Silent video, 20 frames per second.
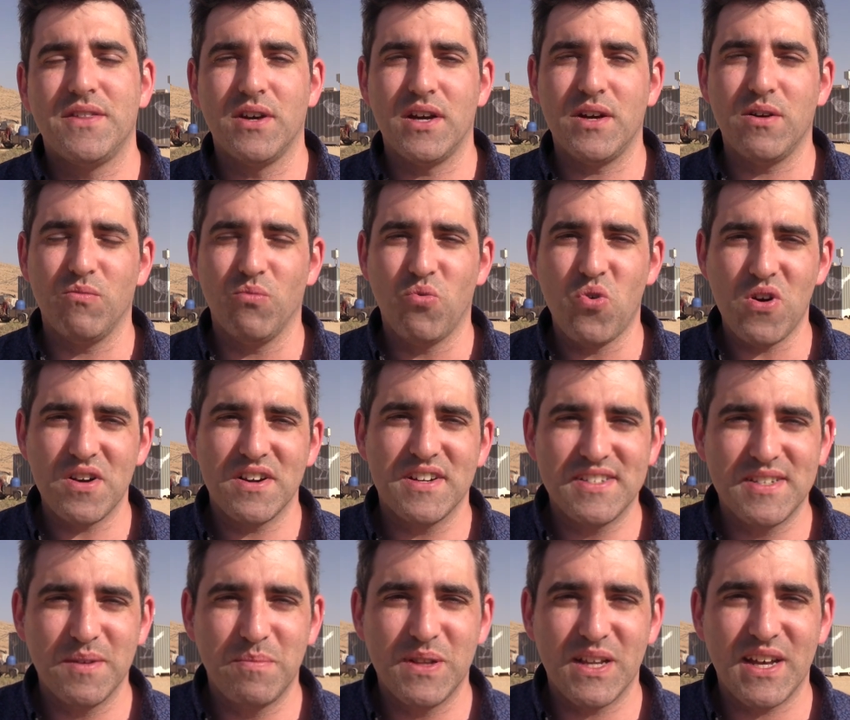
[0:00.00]
The water
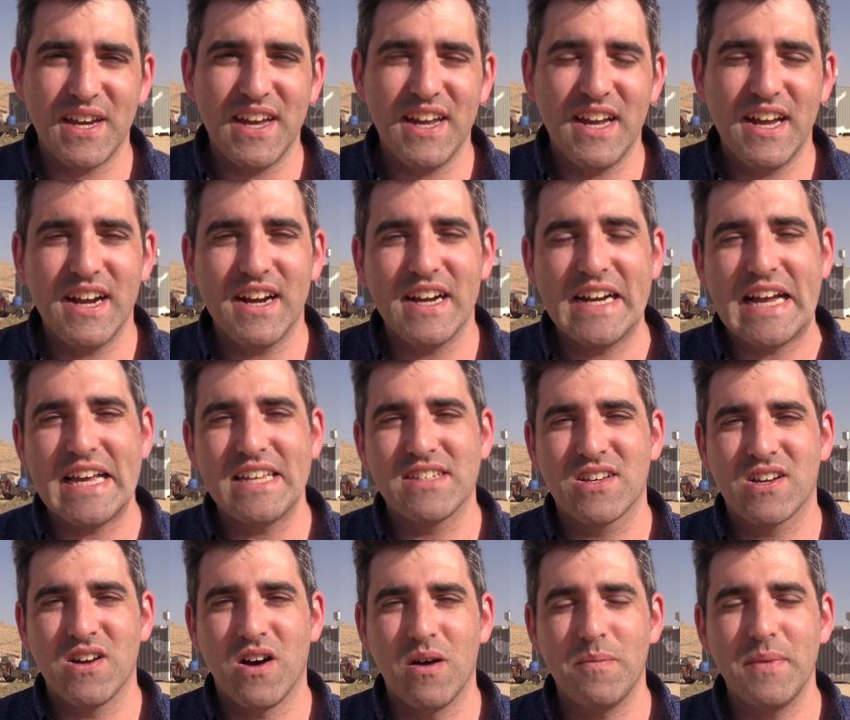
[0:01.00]
supply here
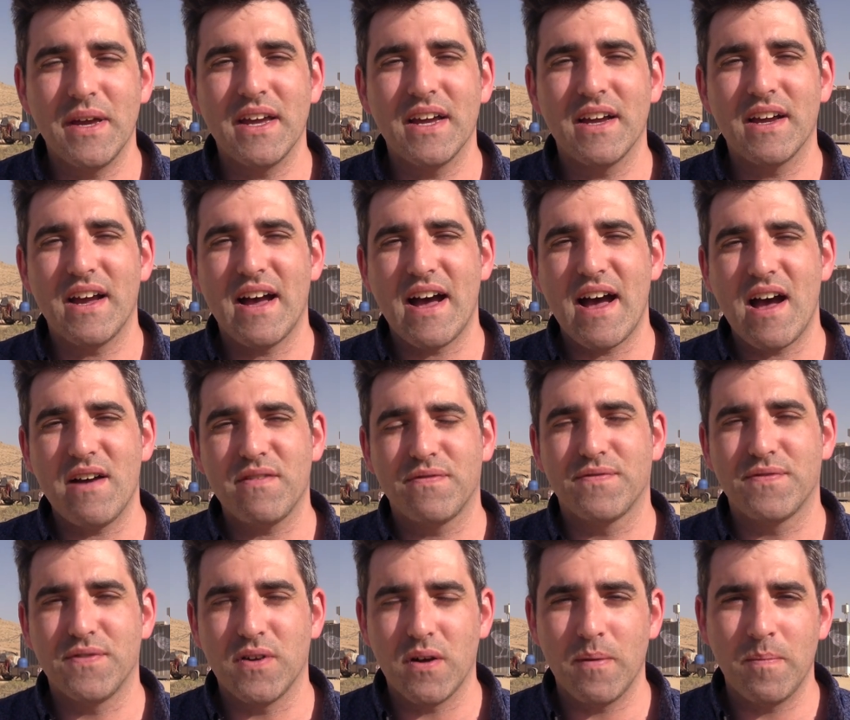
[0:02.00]
is coming
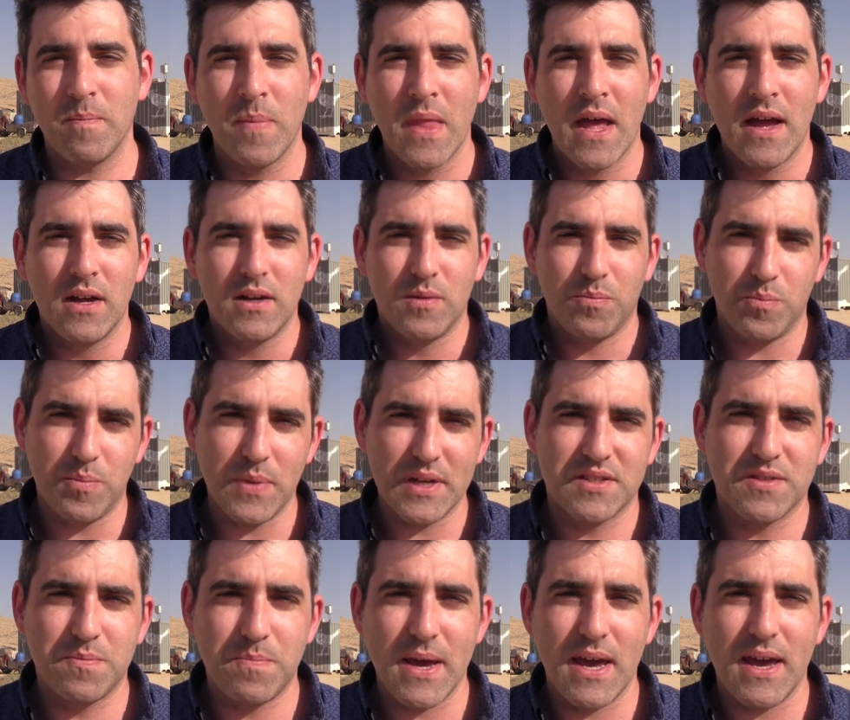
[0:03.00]
from
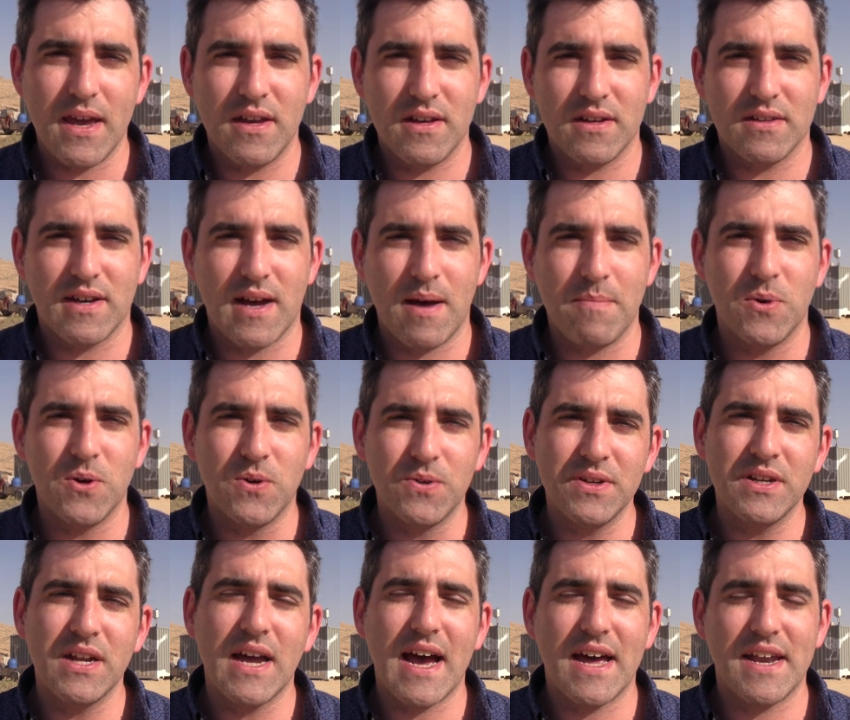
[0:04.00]
Mitzpe
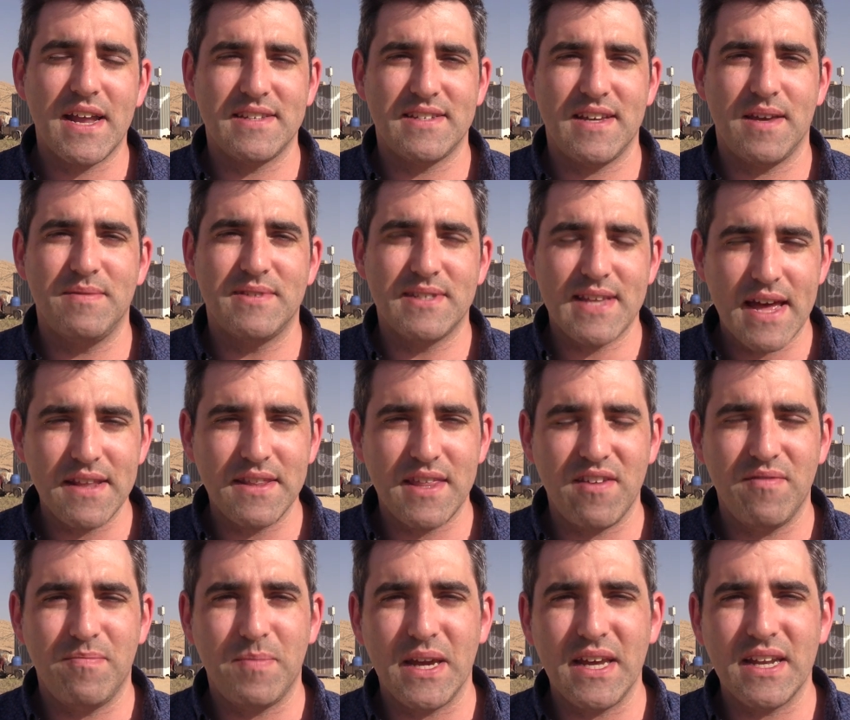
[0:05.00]
Ramon, and as I've said,
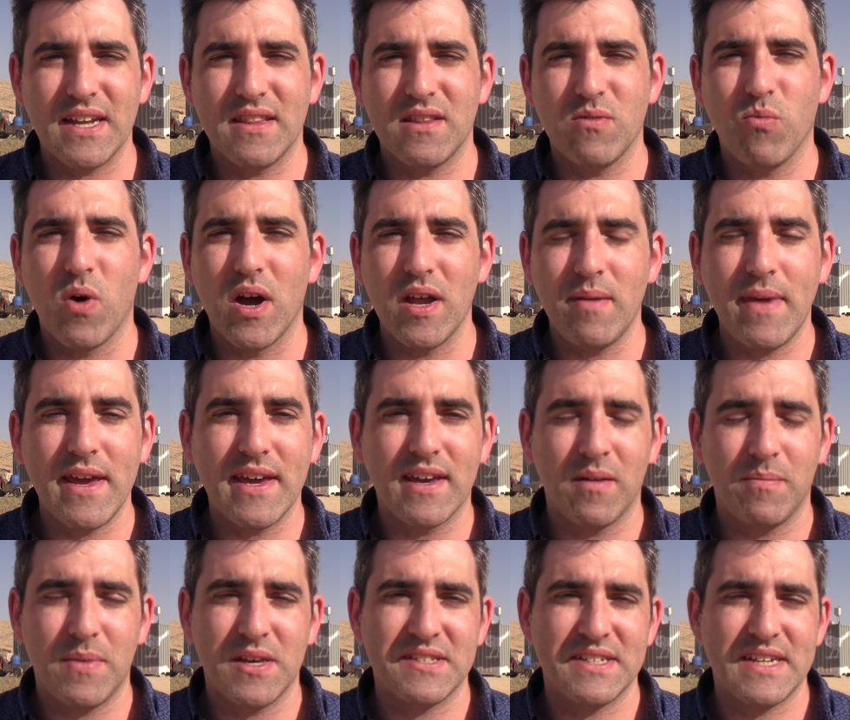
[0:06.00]
they've been in the
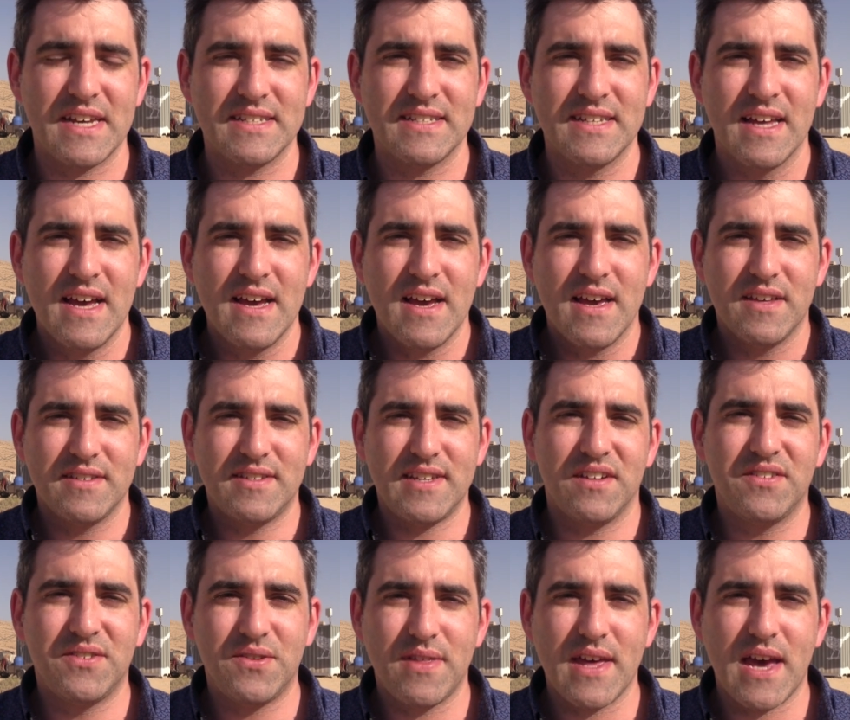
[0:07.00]
winemaking business
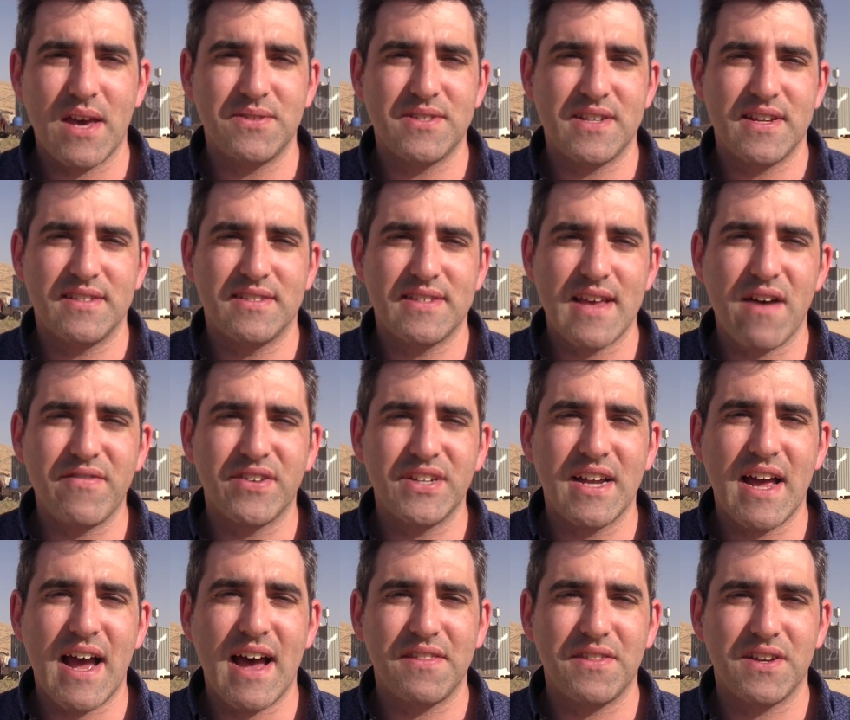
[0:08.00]
since
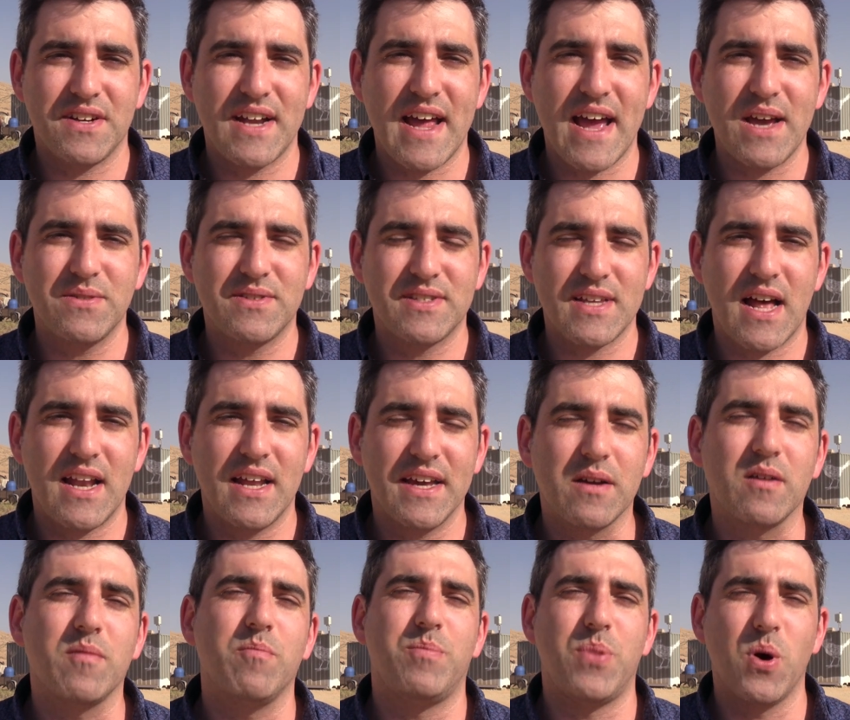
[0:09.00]
2007, and they're now
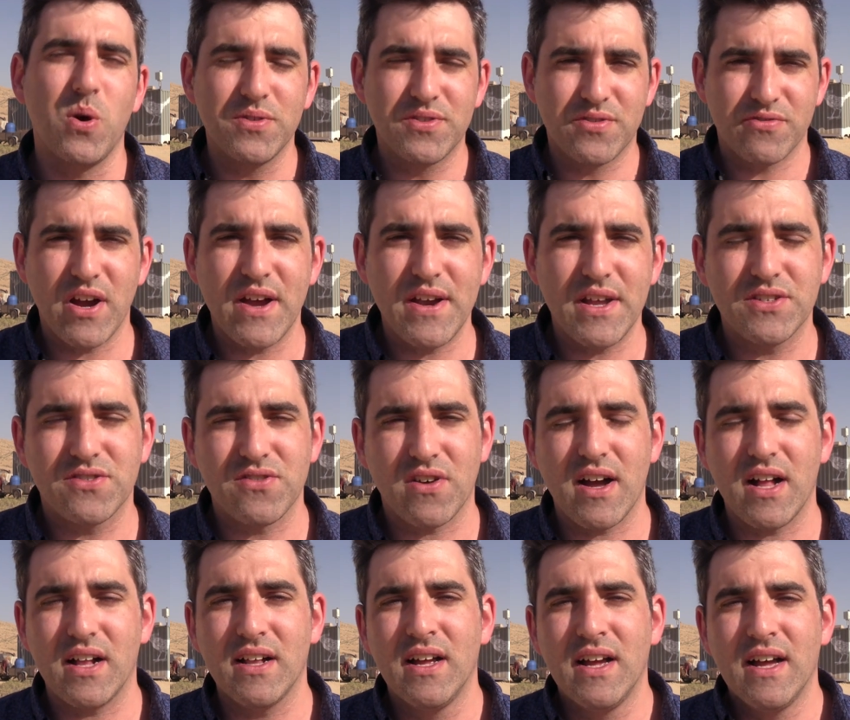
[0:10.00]
selling both throughout
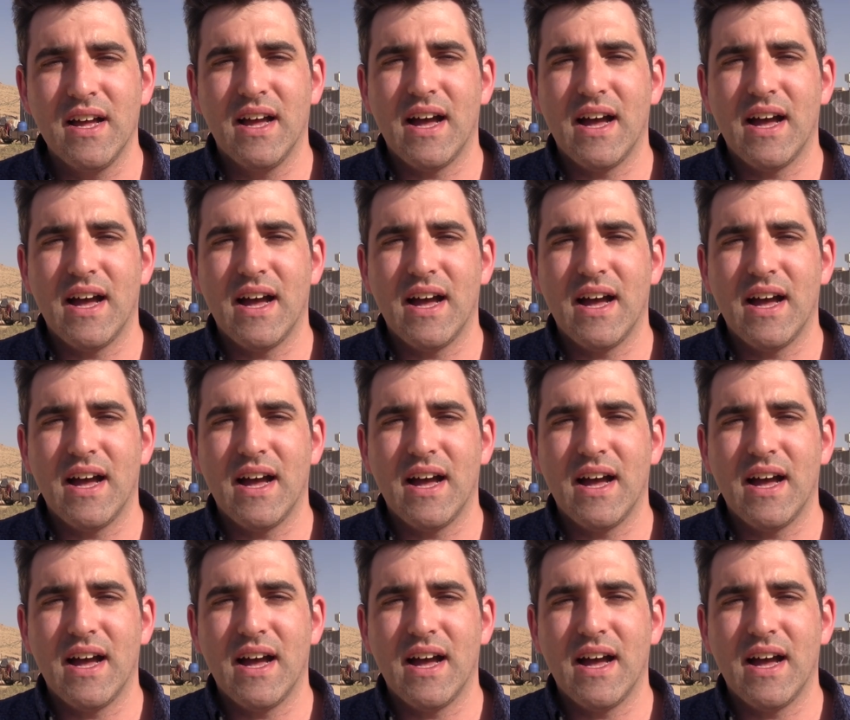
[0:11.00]
Israel